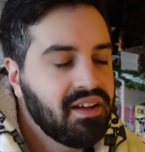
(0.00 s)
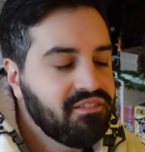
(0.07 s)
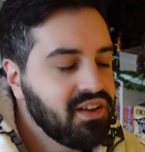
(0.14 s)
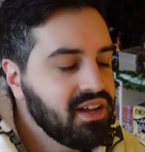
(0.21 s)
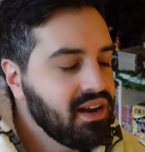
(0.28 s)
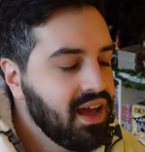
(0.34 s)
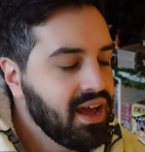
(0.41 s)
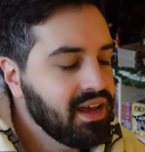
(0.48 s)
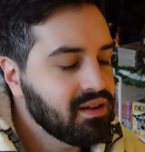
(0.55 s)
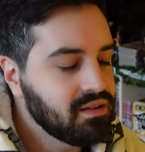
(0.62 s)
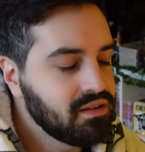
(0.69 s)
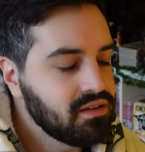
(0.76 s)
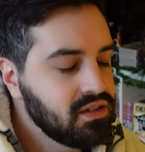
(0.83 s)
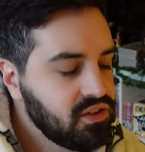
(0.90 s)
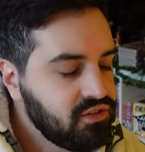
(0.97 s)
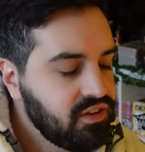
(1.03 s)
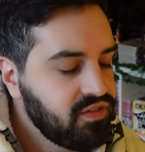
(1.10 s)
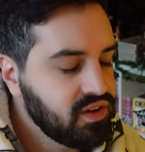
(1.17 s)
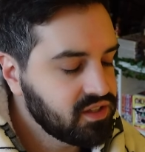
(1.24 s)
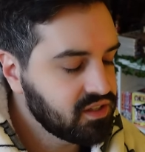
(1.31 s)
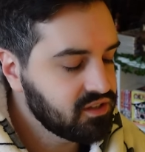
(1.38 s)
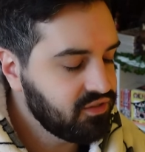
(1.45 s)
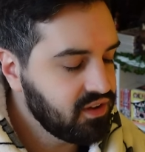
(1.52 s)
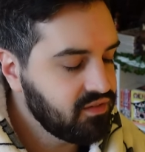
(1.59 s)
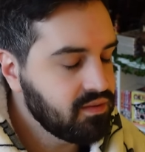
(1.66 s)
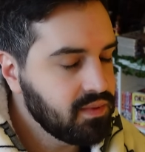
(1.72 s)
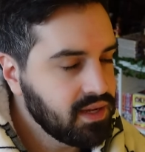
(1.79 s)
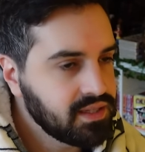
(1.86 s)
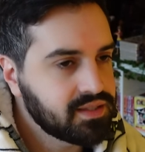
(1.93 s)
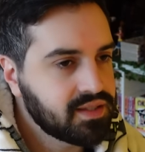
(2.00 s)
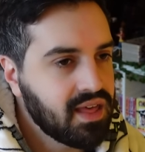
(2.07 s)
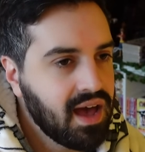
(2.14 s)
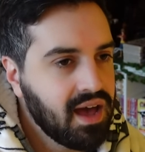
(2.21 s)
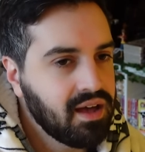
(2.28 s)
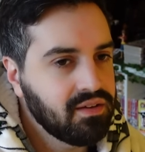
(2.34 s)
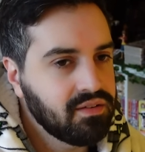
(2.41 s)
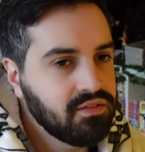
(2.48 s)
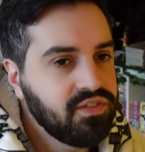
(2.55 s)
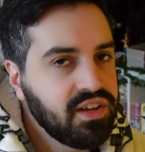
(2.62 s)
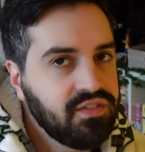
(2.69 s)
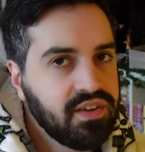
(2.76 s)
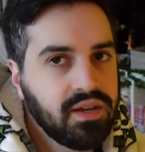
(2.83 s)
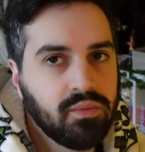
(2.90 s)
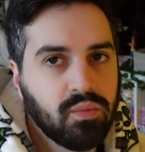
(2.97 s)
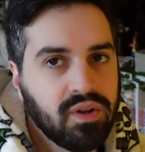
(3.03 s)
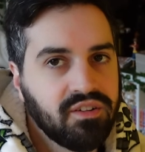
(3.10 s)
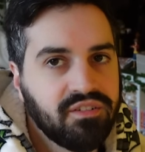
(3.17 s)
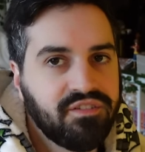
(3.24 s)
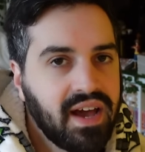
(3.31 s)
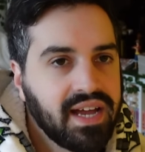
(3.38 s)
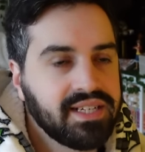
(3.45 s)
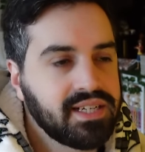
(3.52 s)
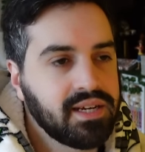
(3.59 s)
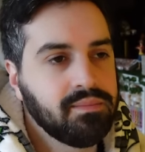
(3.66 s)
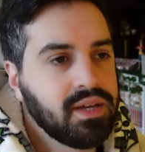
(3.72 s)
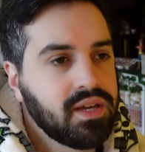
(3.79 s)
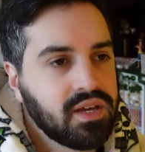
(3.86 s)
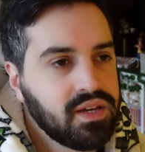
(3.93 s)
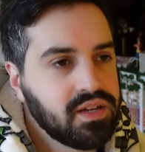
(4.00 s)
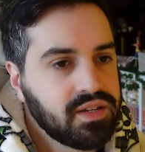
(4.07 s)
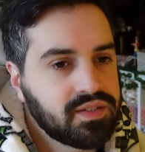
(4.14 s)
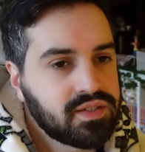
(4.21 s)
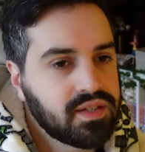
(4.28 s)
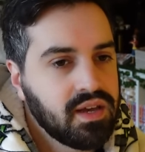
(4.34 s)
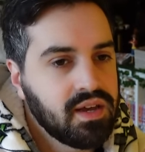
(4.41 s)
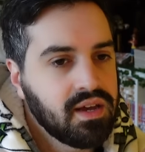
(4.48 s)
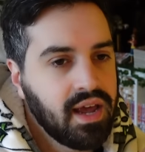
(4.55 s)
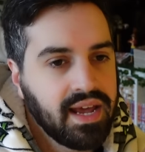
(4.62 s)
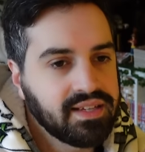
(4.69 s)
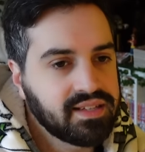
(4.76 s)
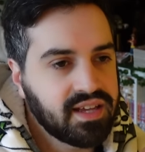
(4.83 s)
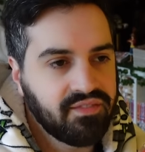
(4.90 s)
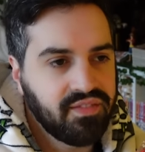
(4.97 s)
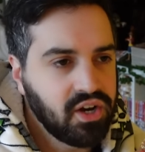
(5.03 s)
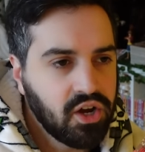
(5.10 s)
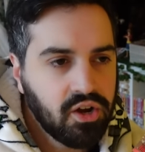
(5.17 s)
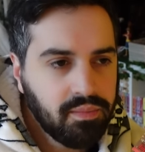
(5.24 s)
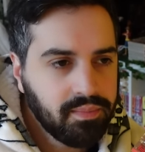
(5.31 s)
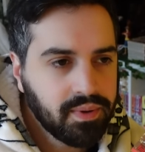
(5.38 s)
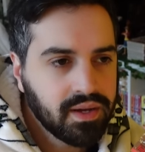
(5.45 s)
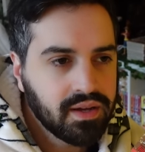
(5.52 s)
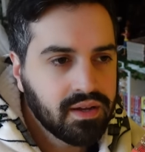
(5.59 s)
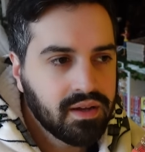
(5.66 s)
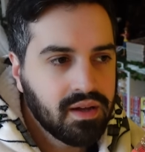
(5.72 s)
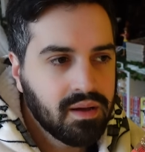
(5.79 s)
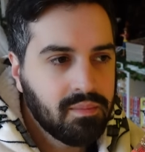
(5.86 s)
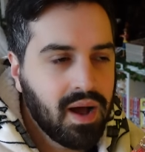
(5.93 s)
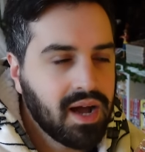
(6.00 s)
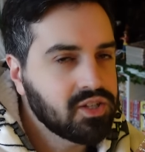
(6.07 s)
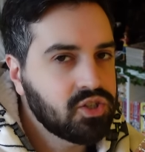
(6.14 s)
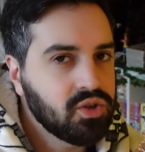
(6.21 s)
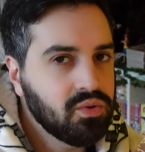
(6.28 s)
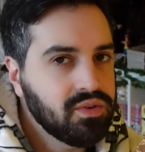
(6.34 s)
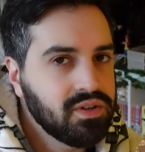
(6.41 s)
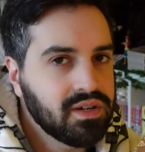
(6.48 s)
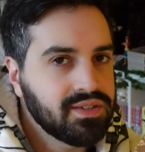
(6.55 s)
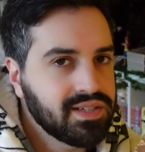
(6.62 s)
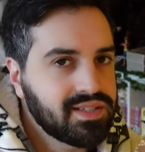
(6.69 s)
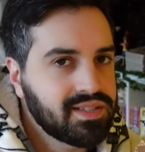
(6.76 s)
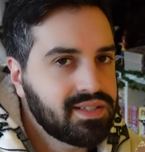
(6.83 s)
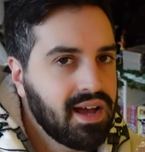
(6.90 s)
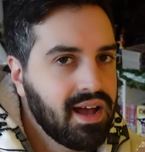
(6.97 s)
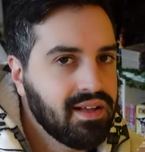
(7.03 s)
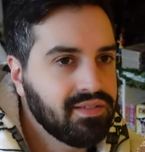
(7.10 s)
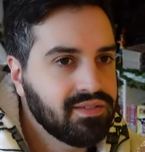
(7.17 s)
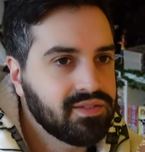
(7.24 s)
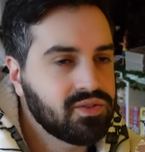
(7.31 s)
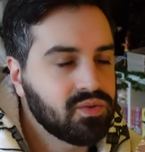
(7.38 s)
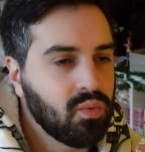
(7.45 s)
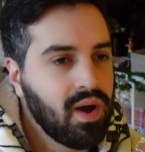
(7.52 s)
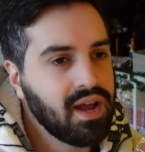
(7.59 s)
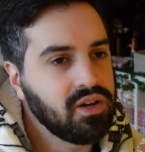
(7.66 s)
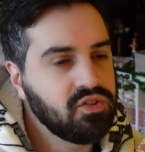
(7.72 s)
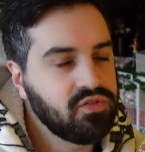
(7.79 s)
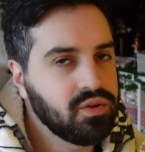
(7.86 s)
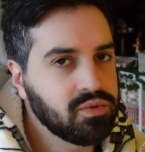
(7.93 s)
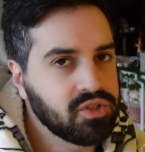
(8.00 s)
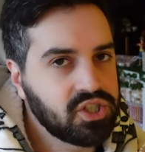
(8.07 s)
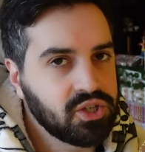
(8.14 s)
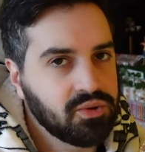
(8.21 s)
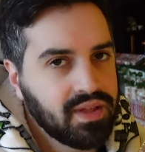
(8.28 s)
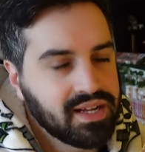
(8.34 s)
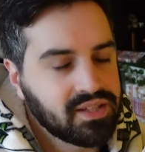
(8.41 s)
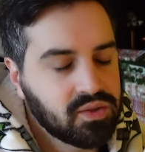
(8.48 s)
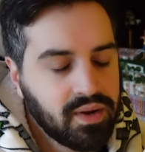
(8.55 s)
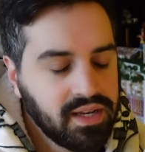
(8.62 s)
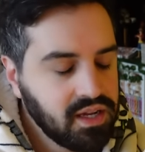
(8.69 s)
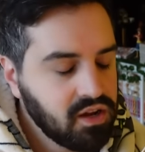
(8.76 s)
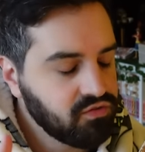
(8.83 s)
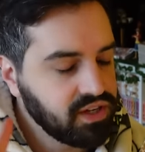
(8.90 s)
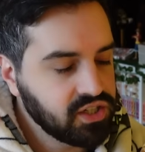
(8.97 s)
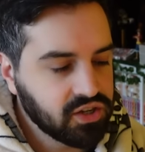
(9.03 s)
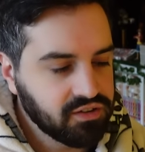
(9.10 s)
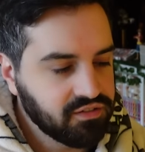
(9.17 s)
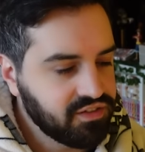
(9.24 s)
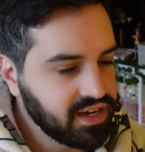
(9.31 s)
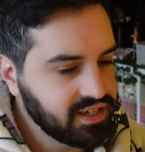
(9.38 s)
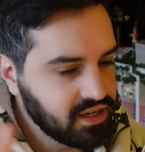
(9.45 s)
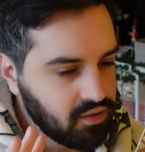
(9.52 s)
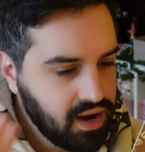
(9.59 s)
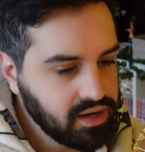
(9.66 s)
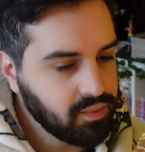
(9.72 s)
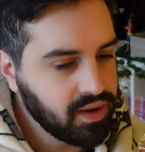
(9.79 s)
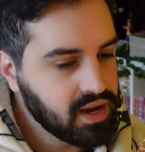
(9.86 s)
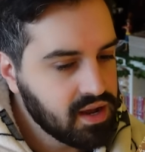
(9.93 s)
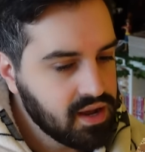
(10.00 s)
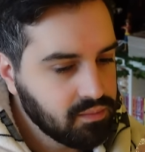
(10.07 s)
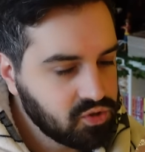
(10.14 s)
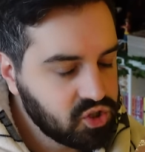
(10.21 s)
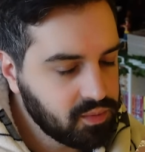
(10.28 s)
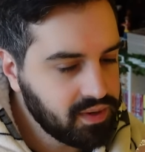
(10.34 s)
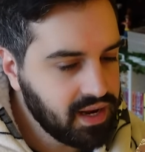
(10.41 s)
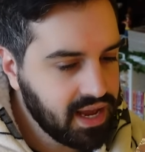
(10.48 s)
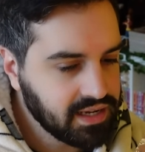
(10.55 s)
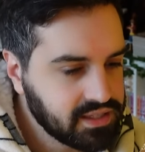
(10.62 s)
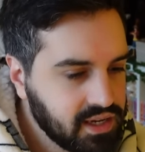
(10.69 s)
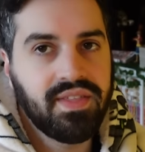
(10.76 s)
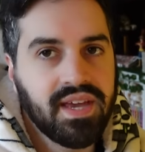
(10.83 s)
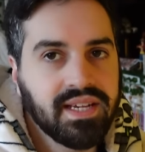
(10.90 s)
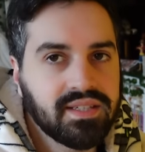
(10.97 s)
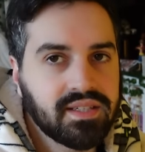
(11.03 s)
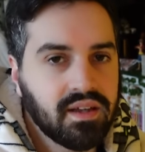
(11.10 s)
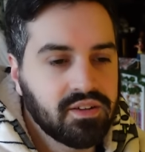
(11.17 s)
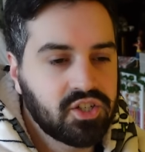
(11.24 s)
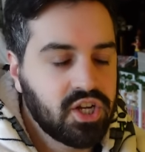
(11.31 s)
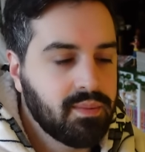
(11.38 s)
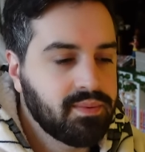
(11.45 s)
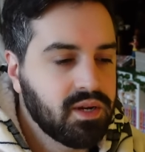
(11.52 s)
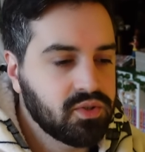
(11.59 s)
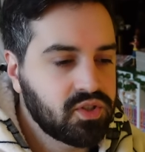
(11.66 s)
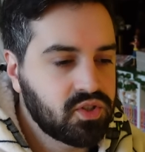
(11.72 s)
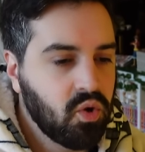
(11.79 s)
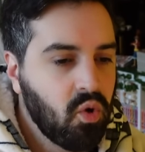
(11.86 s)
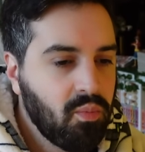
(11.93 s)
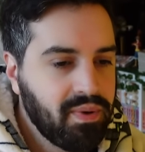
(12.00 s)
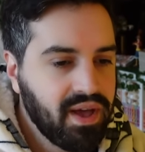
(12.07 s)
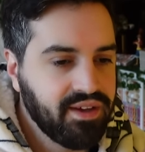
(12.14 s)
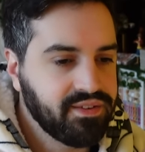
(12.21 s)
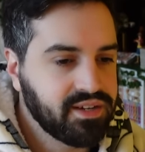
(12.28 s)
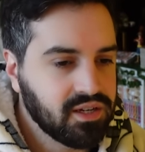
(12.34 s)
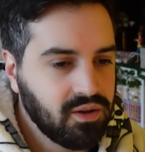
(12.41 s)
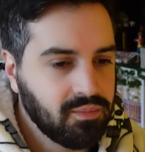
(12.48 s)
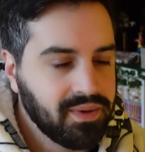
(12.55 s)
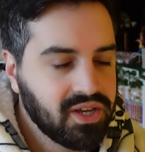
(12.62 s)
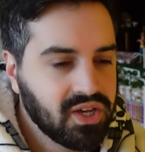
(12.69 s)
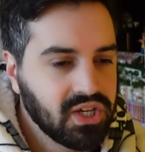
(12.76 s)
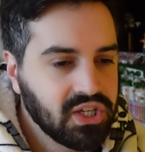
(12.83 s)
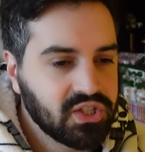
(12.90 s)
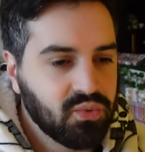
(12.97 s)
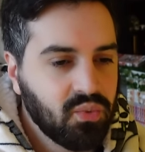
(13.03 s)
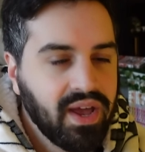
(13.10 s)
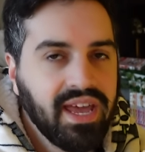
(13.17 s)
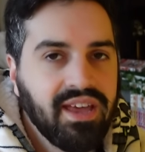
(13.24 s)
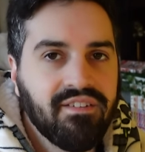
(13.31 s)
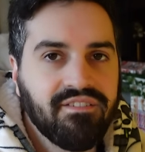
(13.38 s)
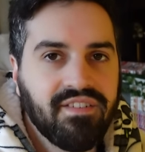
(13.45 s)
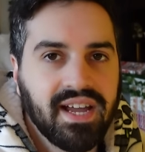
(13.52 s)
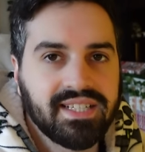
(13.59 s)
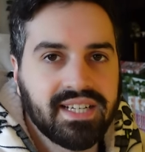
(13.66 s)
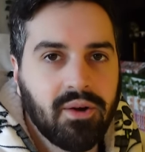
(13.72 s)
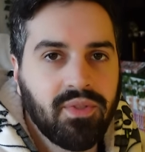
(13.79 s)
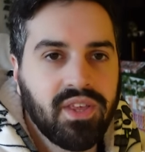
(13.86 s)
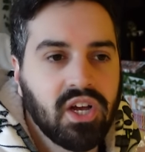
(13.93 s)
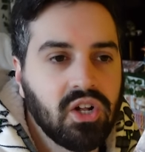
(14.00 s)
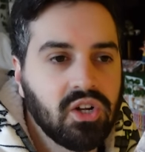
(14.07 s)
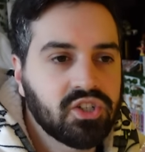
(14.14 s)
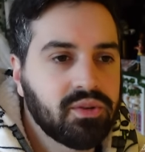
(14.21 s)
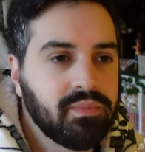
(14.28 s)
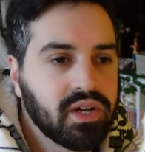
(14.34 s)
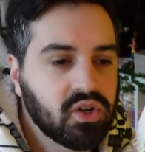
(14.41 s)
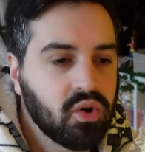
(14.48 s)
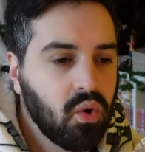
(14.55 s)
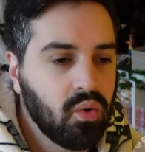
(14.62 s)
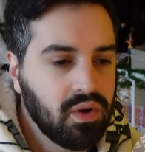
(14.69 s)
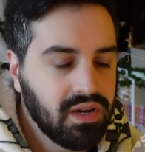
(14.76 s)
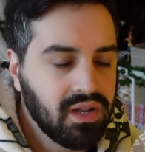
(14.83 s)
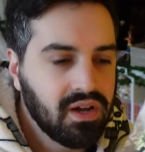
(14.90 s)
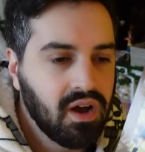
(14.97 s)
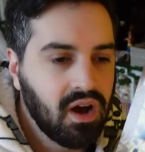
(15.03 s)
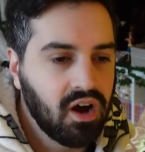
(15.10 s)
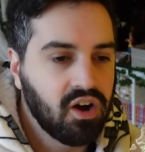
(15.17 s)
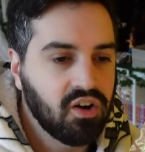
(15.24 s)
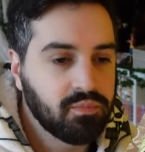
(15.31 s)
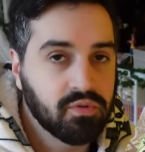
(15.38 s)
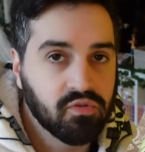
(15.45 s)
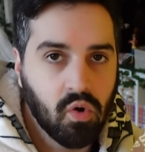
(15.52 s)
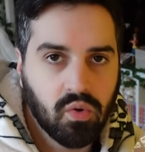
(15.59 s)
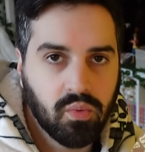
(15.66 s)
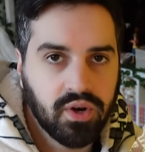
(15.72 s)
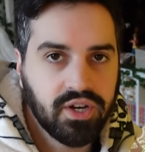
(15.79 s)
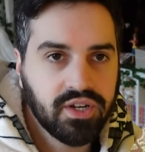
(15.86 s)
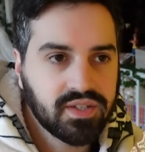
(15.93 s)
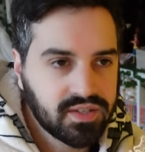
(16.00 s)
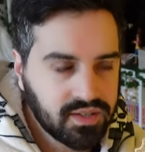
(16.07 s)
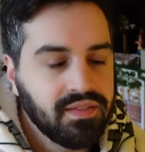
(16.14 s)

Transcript: I feel like Luffy versus Vivi means that Vivi will fight him because he's given up but I don't understand why Luffy would do that, so I need to read on and find out. Anyway, jumping ahead. This chapter was so pivotal because we find out the ultimate goal of Baroque Works.